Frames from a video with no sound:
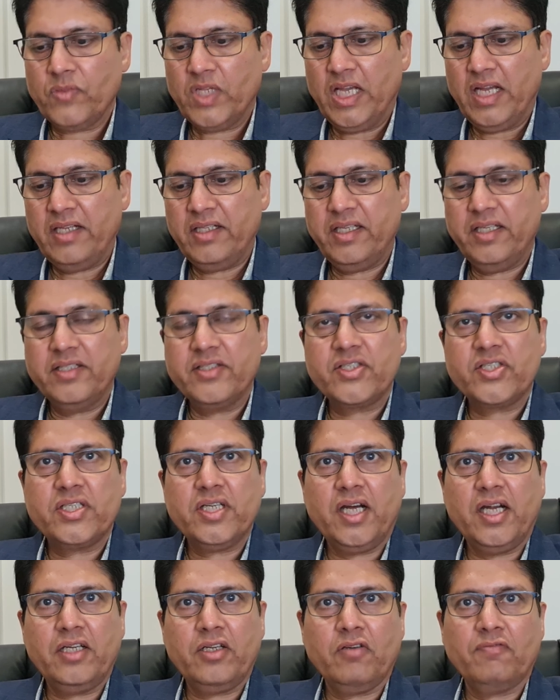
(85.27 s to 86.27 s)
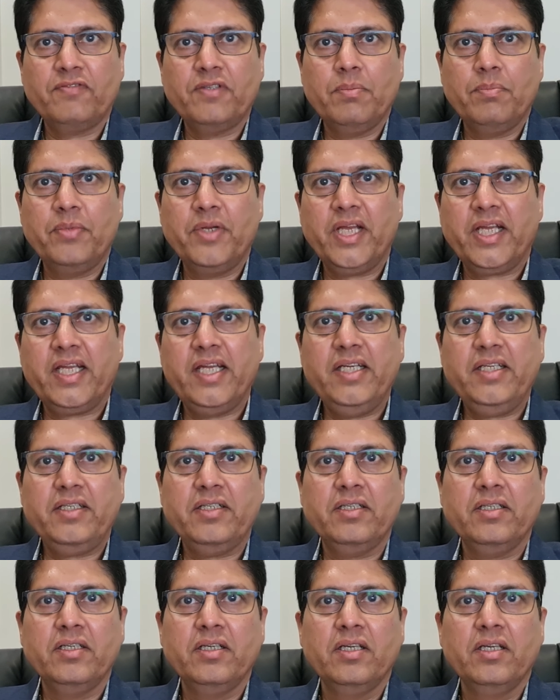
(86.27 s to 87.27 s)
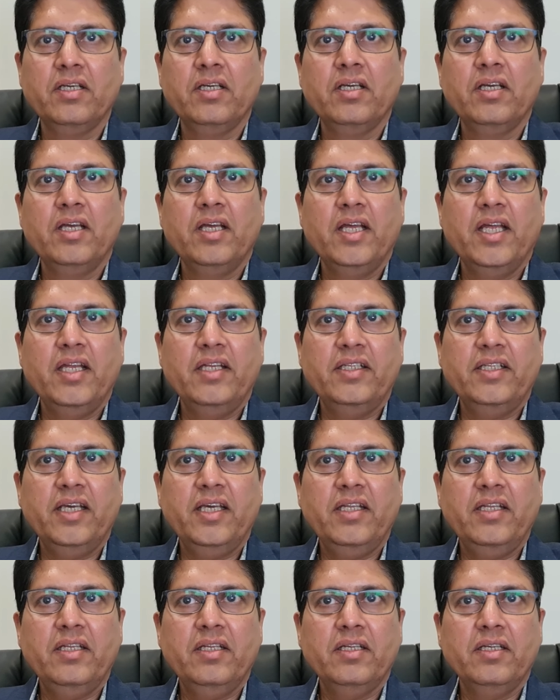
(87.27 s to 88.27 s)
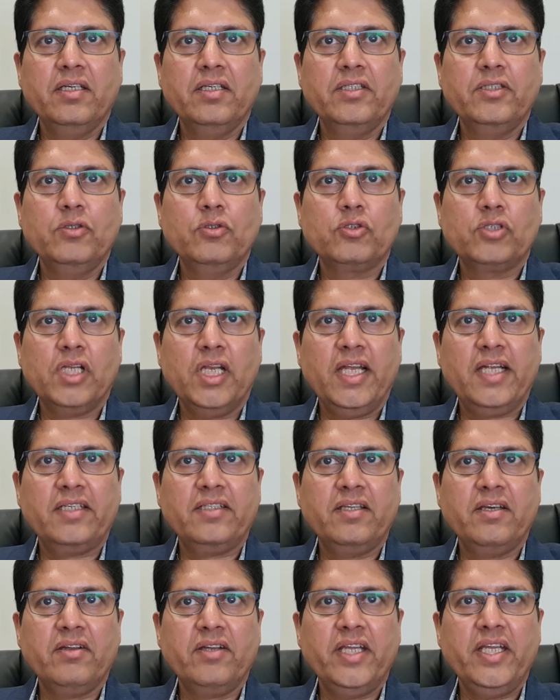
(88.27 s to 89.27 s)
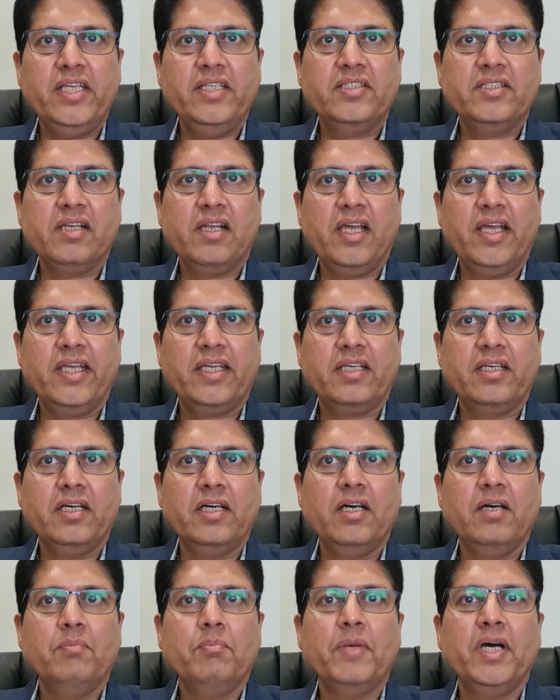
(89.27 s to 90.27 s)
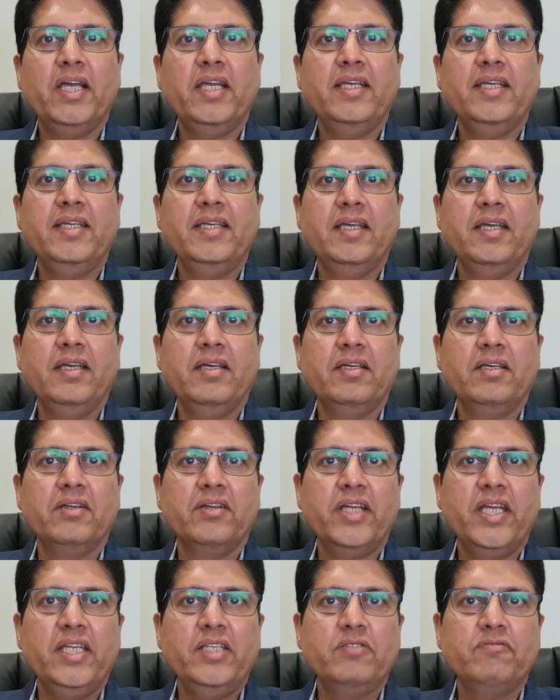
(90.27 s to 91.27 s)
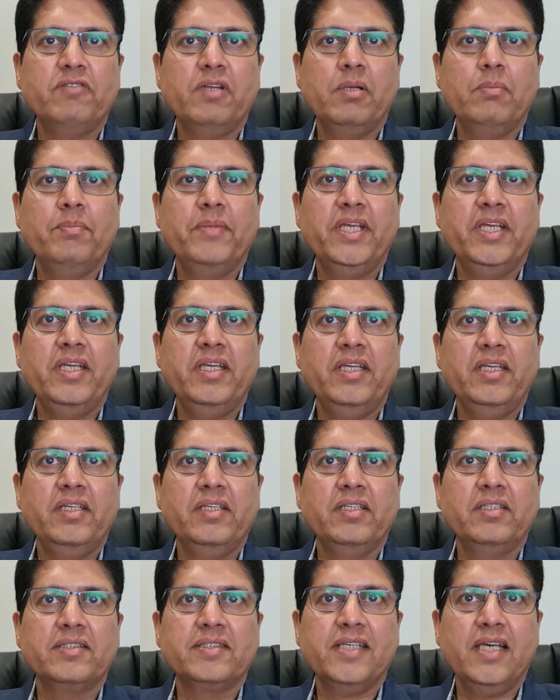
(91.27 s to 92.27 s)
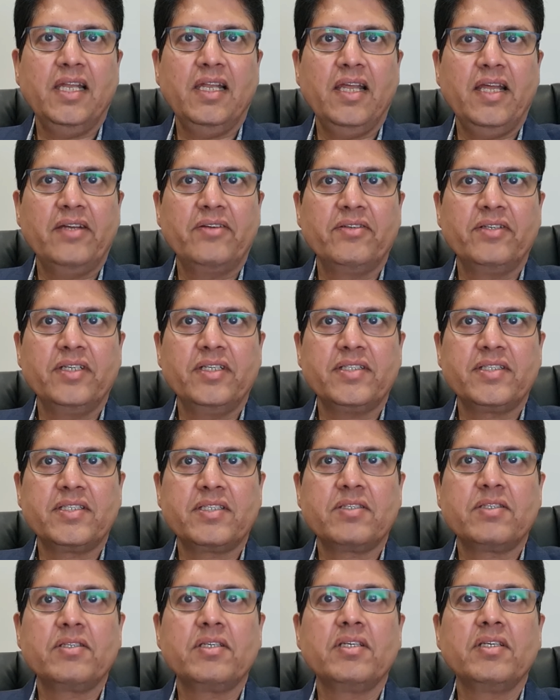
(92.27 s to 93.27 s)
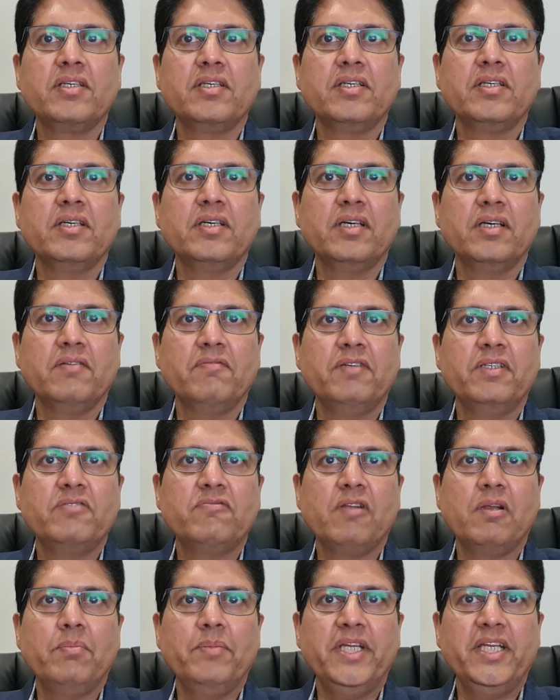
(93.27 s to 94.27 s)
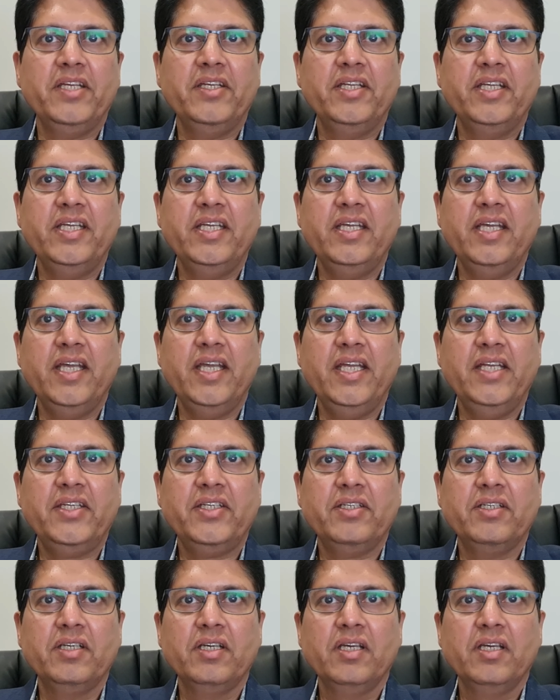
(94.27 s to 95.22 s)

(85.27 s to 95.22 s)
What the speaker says: and then start of the bracket, and then you select the range. Like my range will be cell address which will be D8